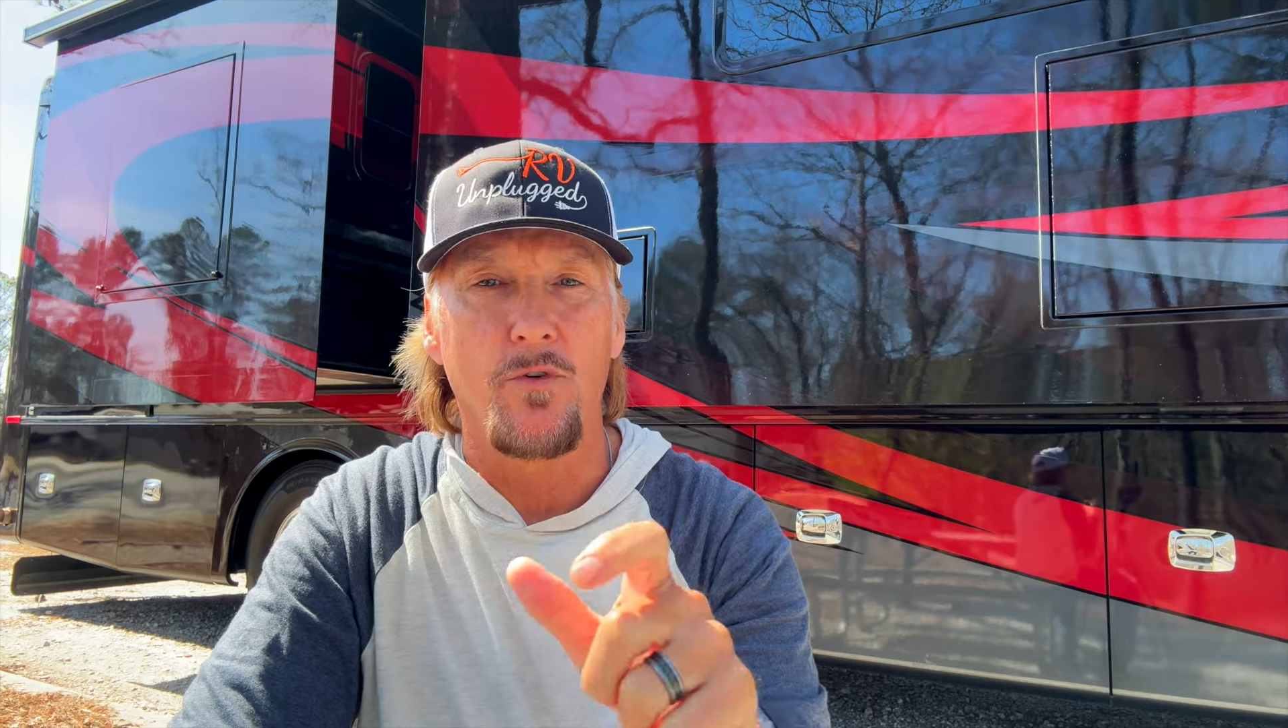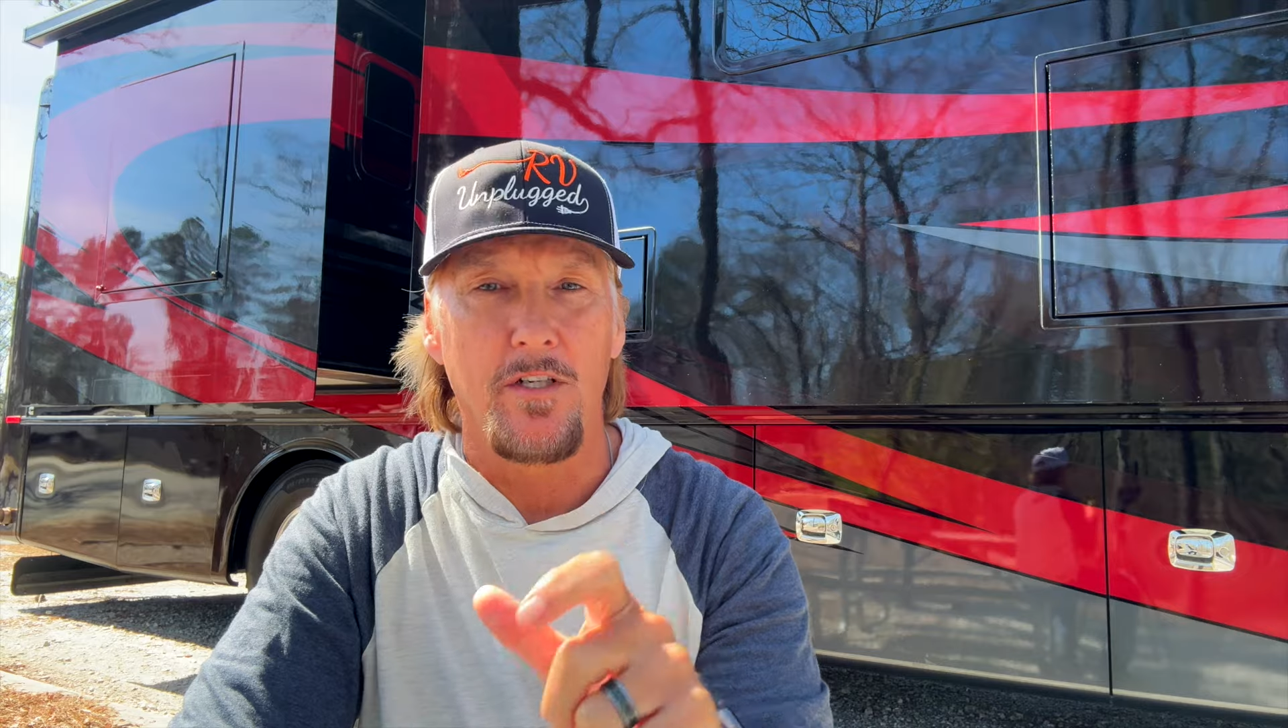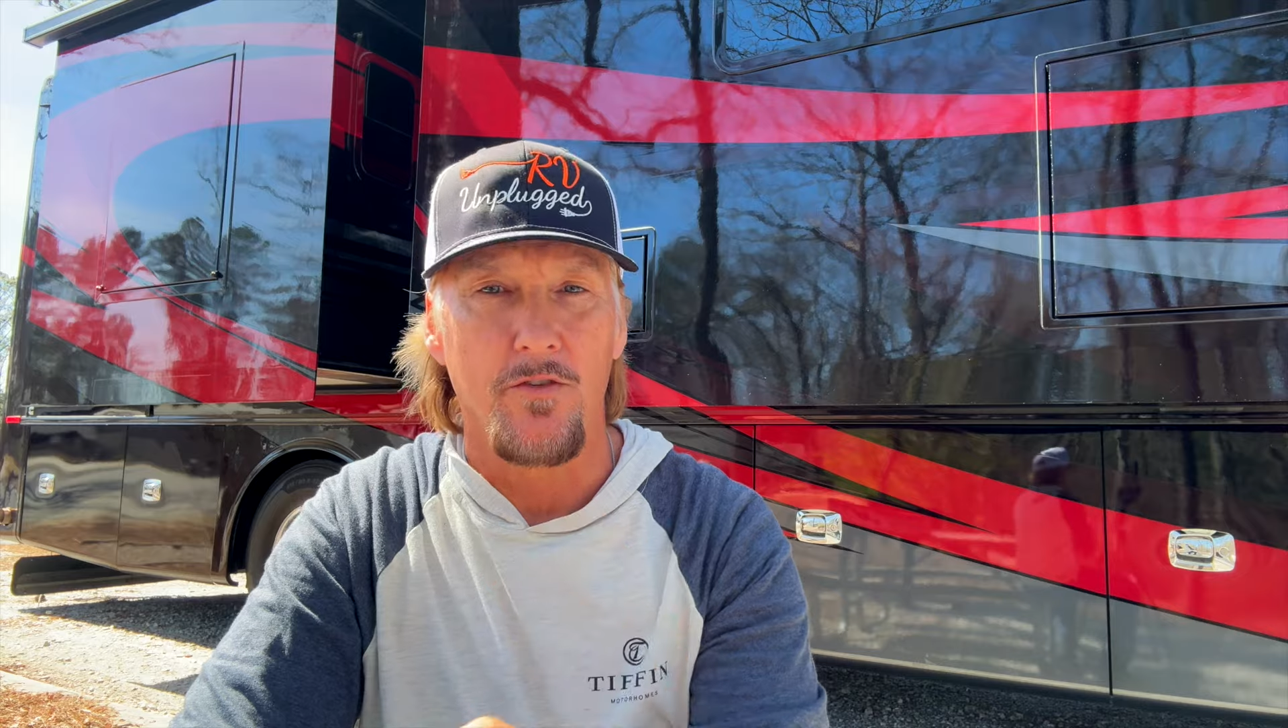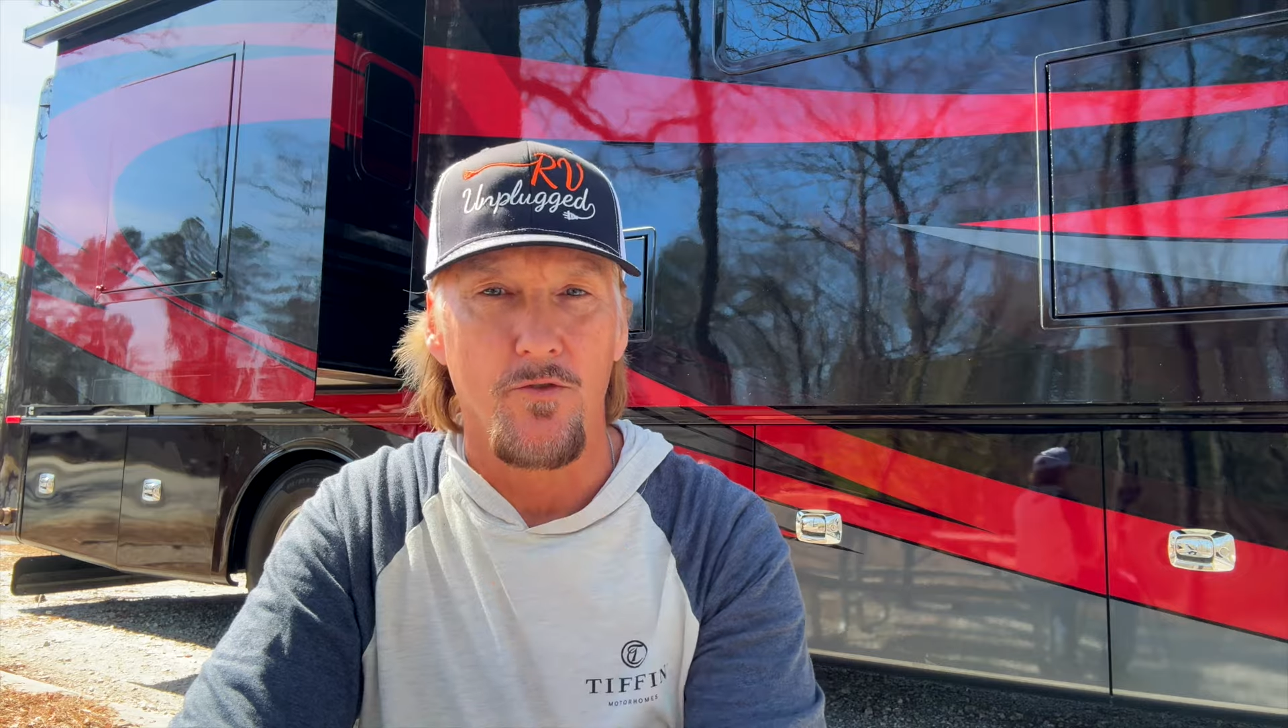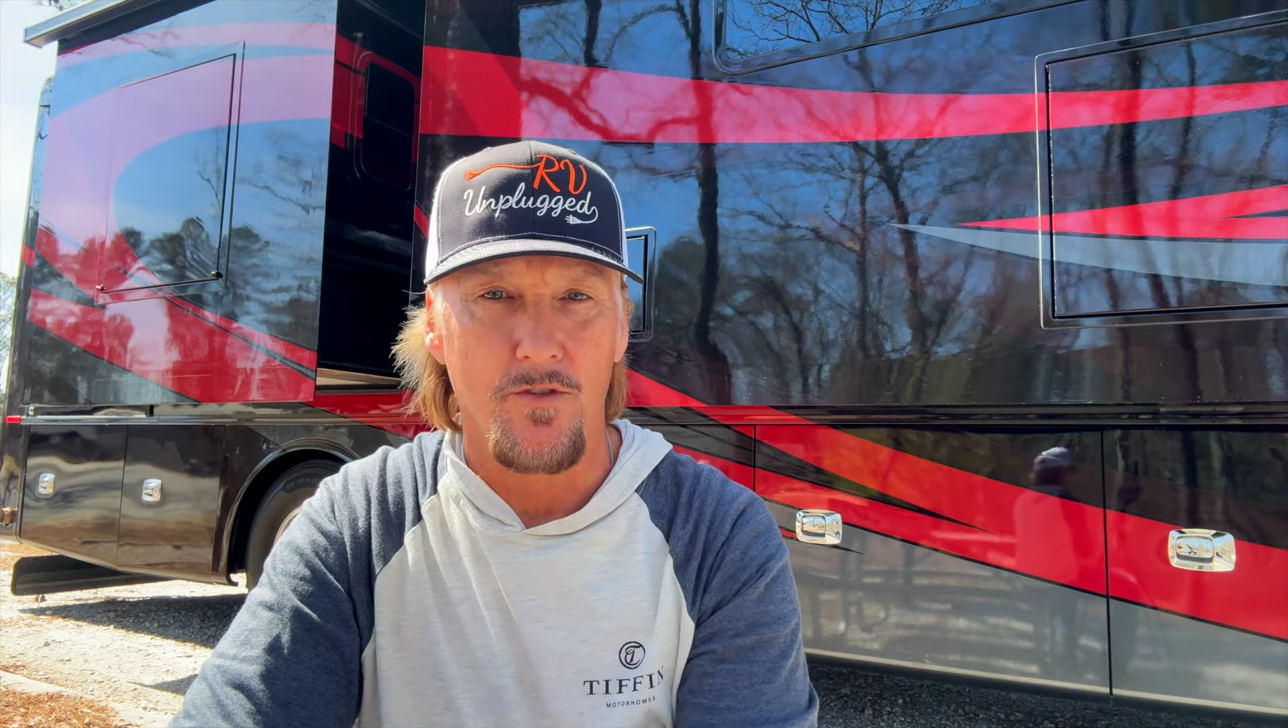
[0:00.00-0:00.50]
what
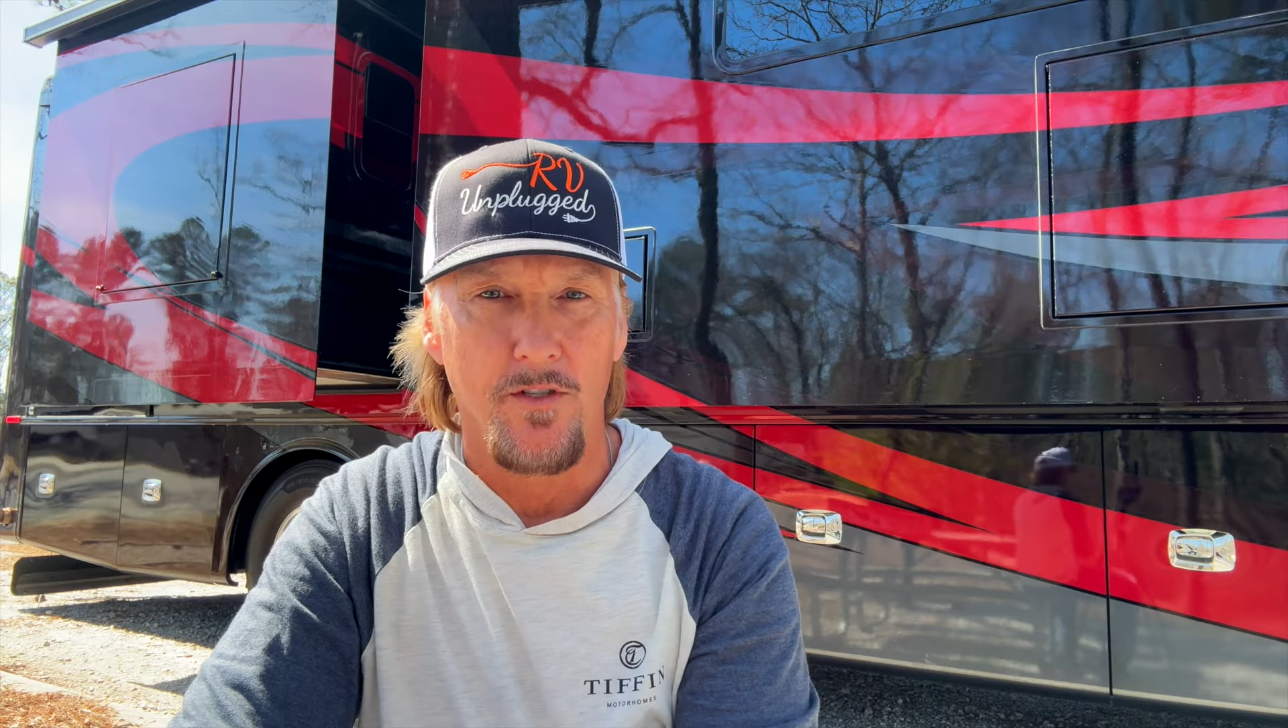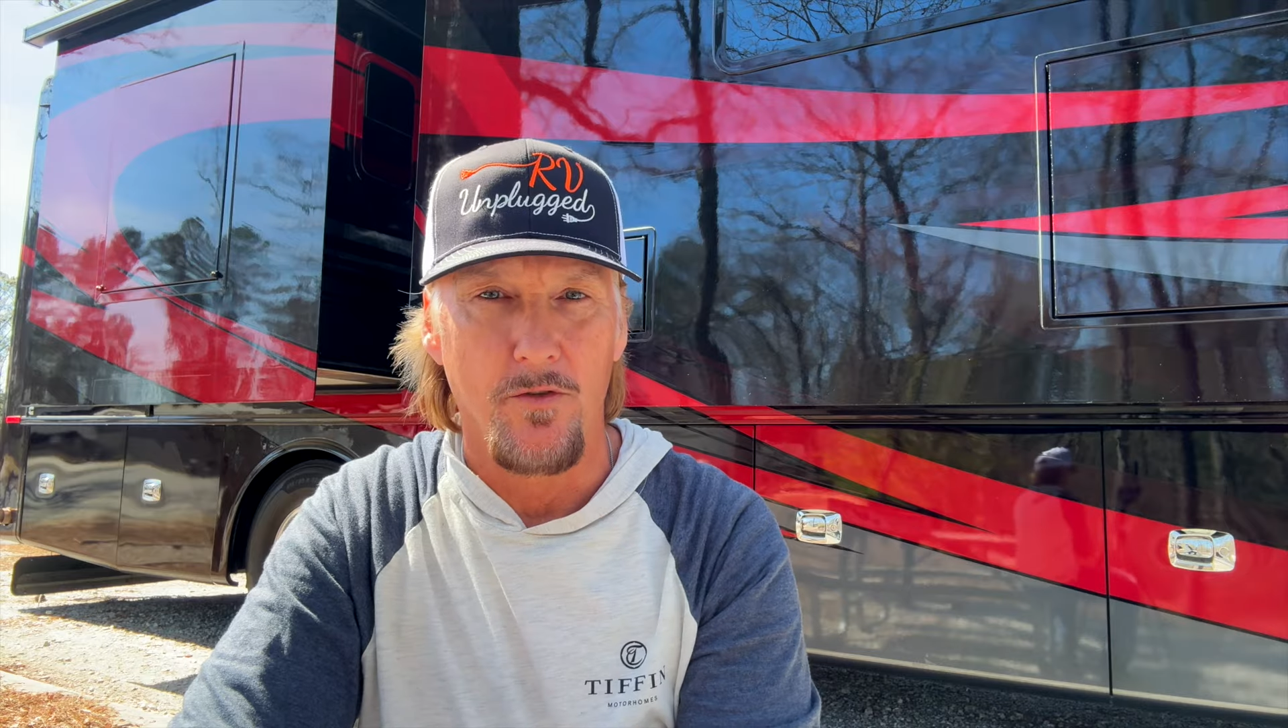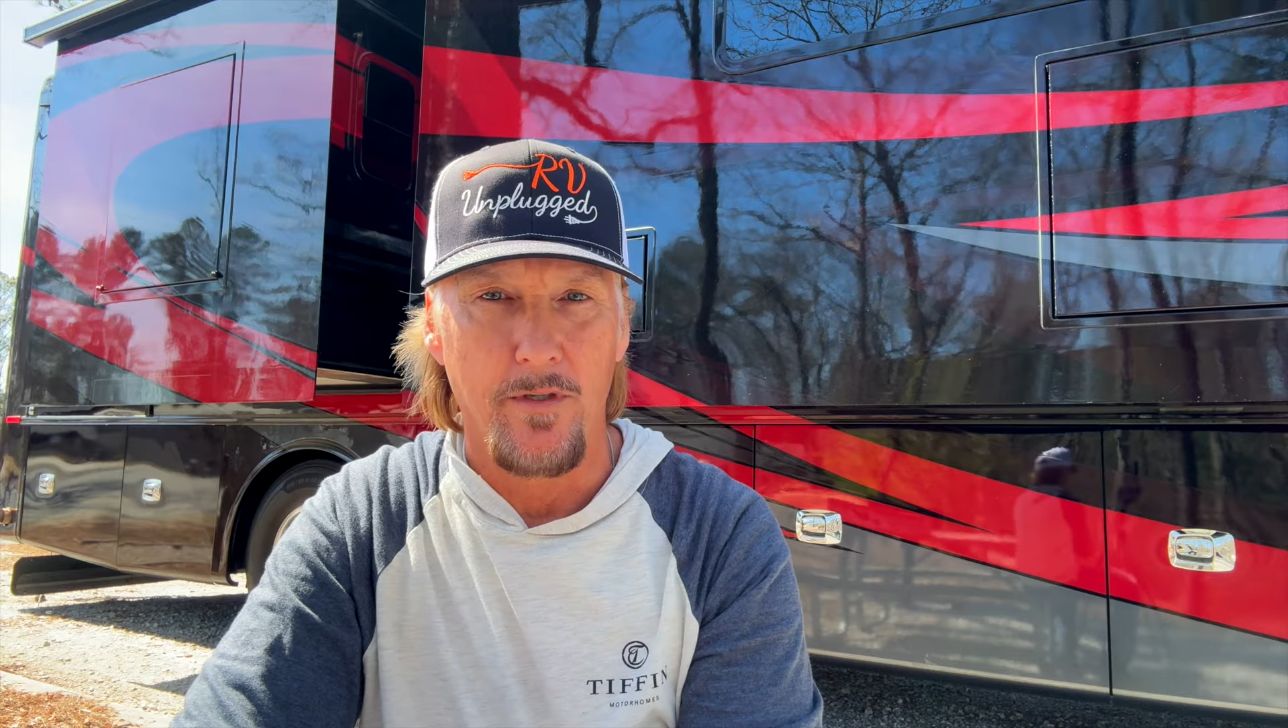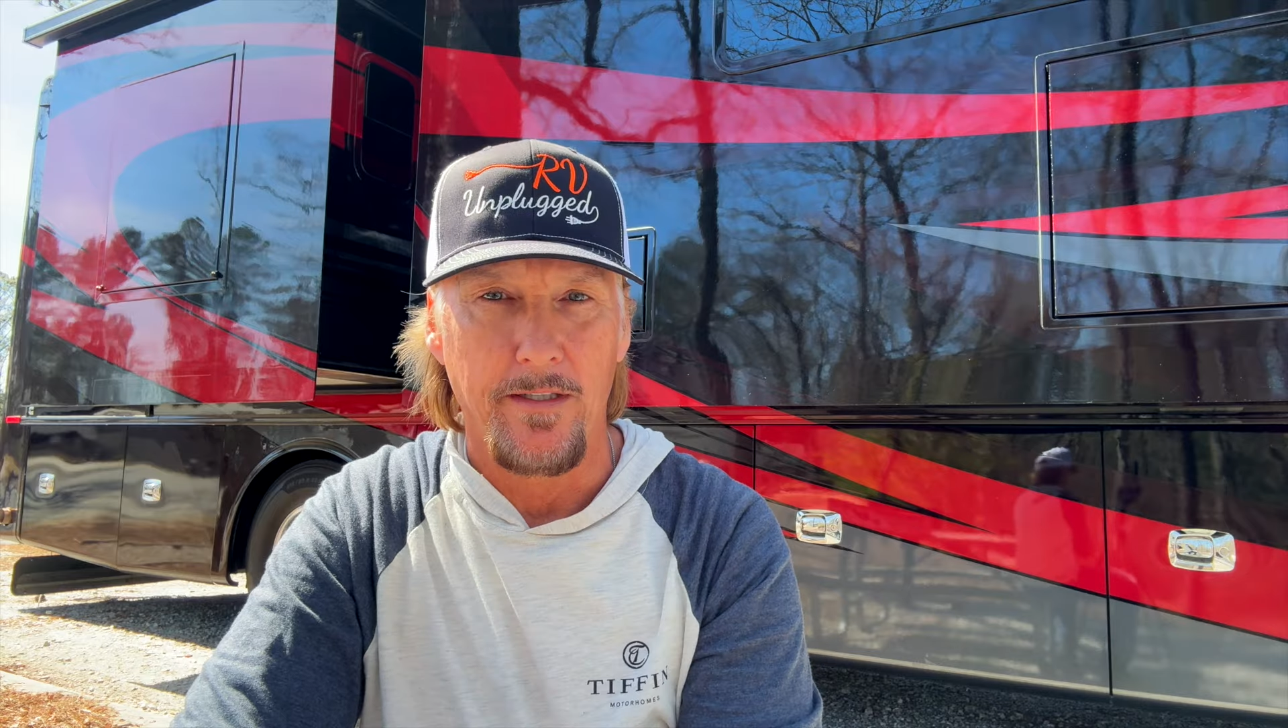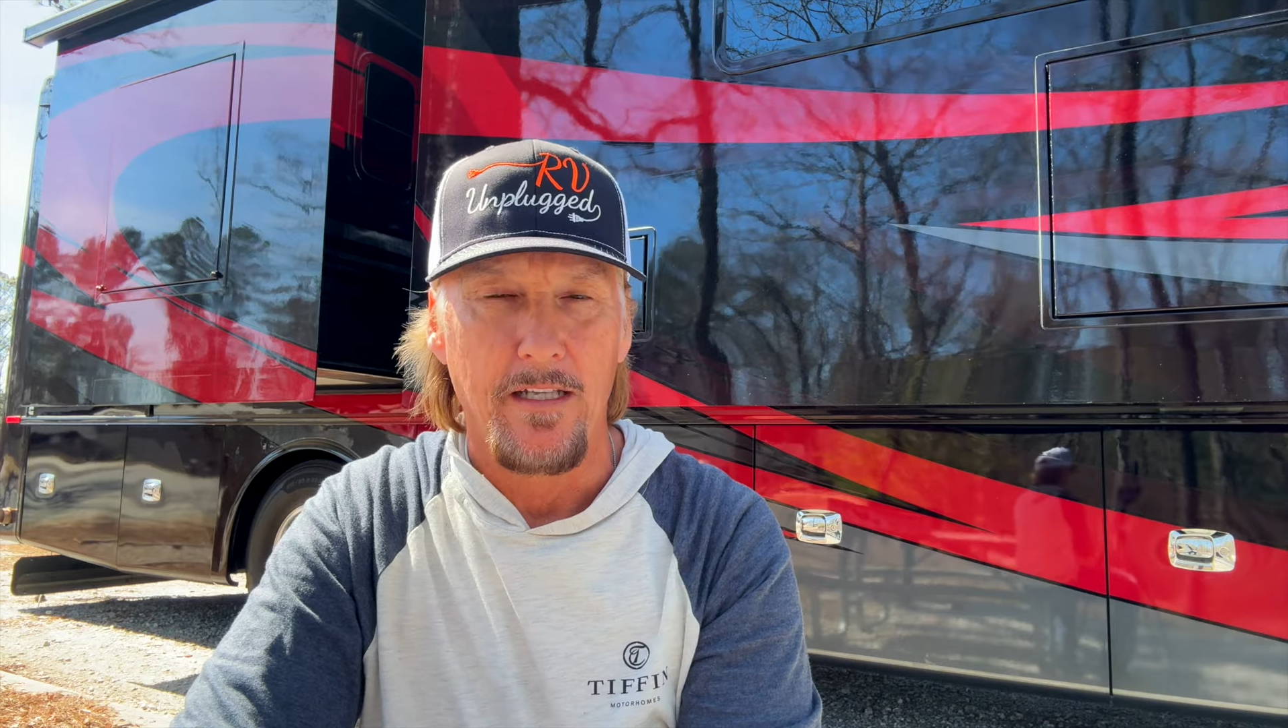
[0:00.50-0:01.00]
others are
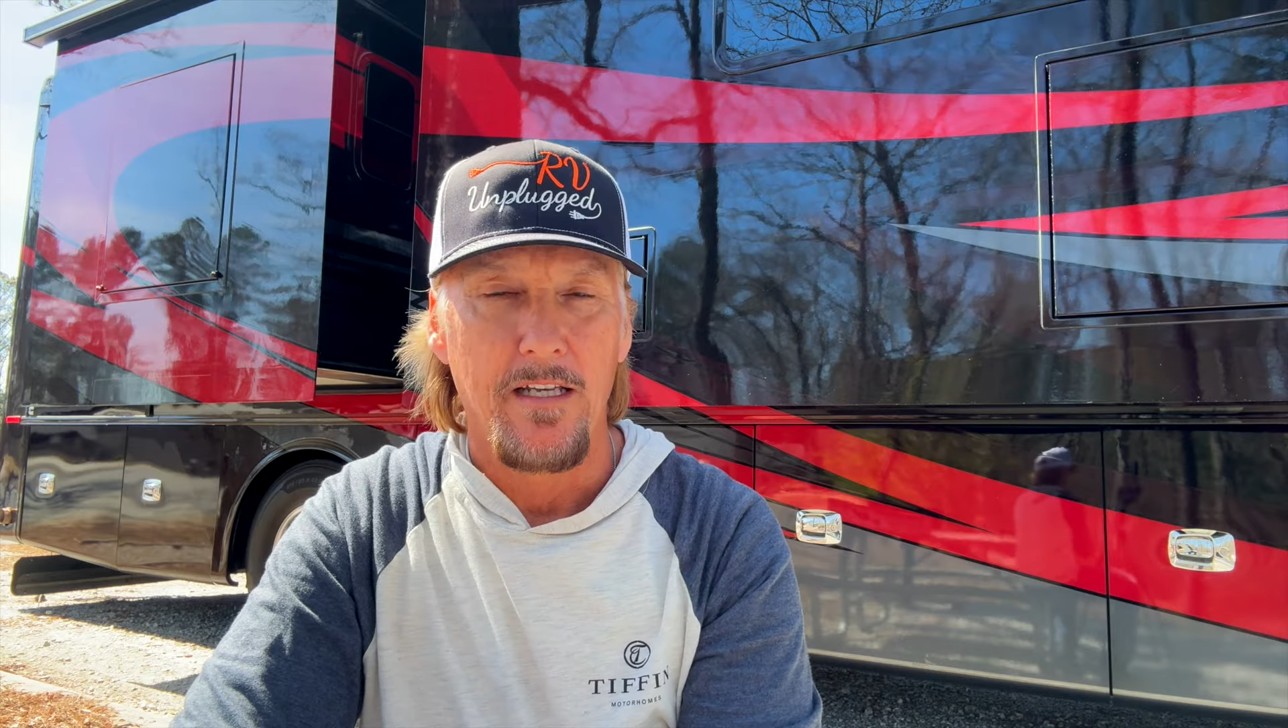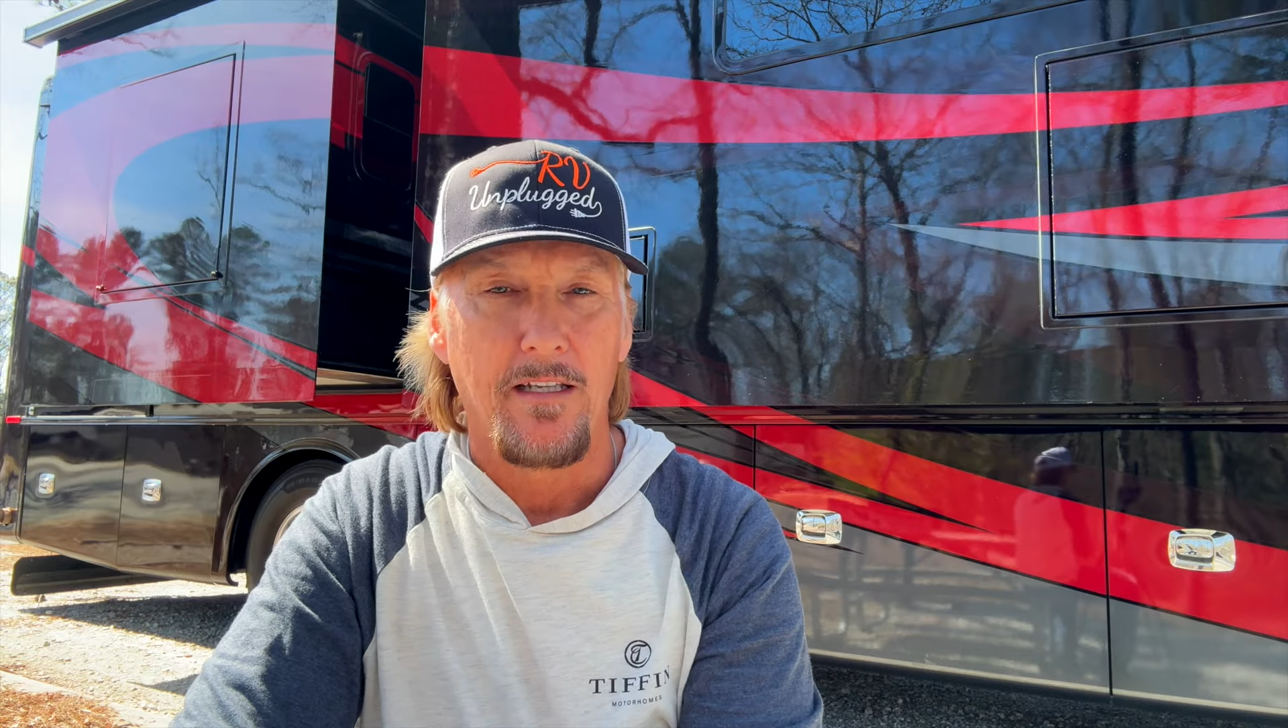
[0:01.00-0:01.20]
doing.